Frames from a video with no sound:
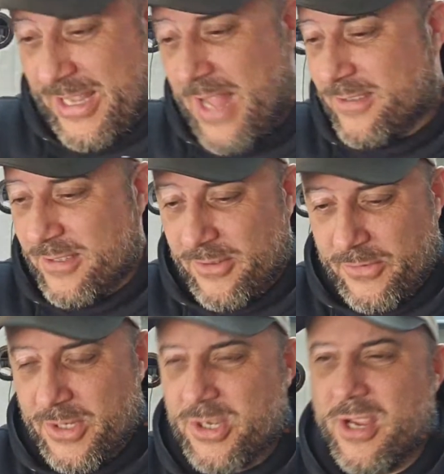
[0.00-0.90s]
Godzilla
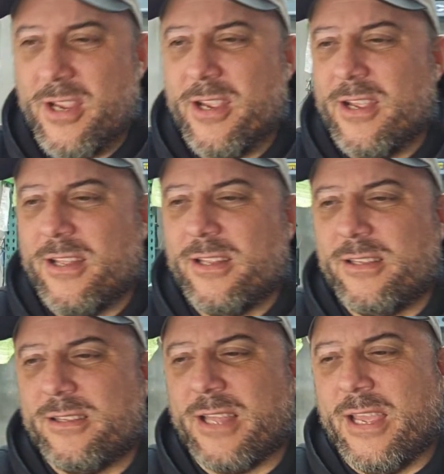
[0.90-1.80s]
fish.
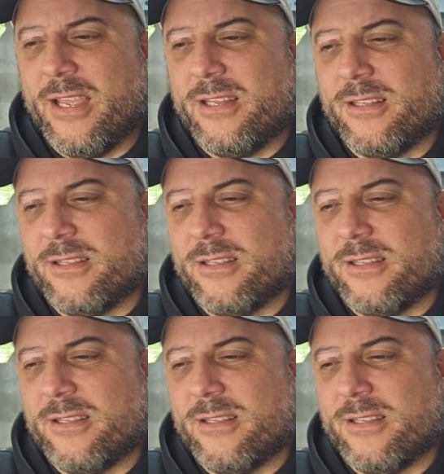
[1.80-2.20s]
They